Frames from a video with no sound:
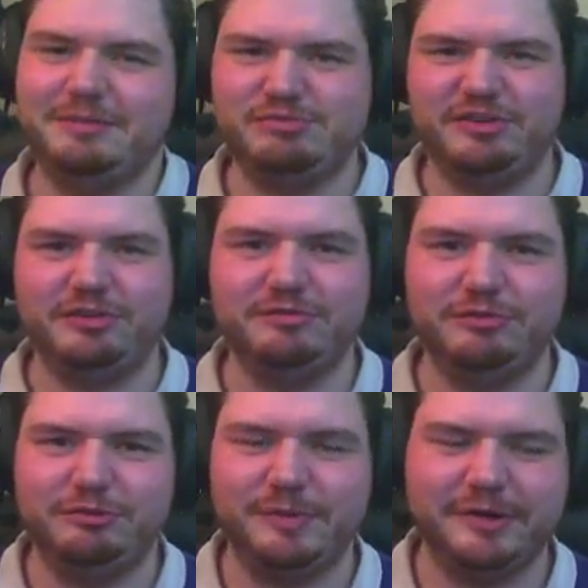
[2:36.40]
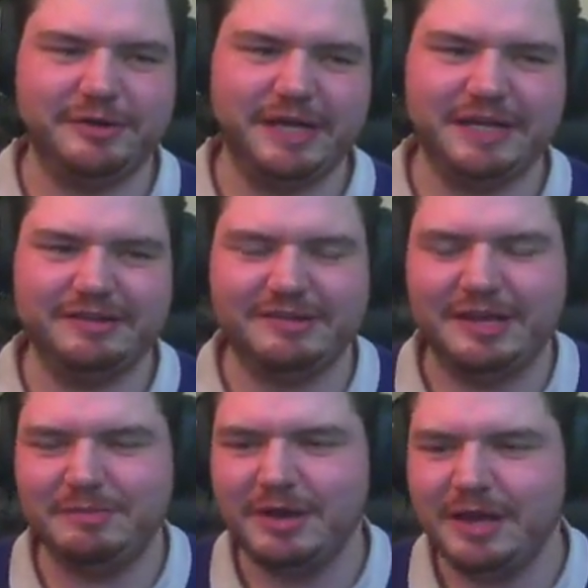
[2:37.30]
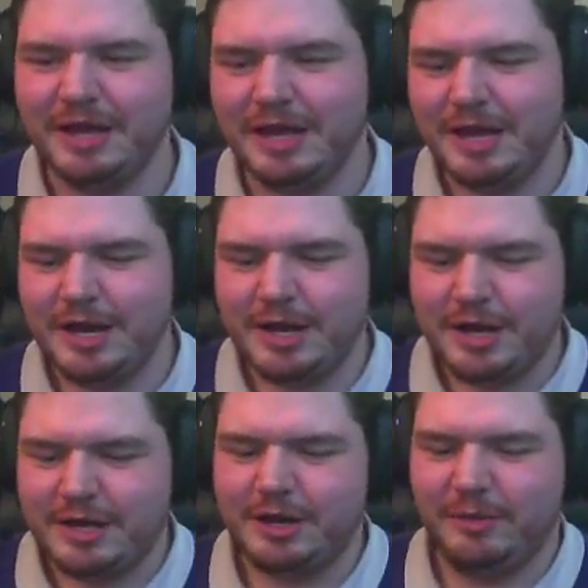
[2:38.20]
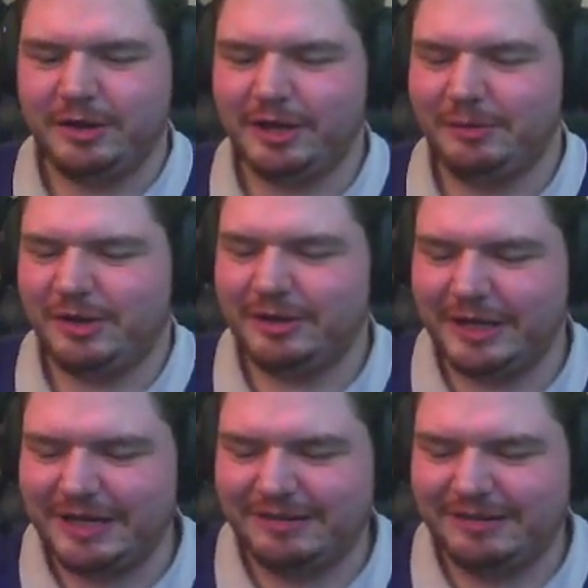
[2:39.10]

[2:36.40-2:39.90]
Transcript: a press conference. We've got to get the team. You know, we got to get the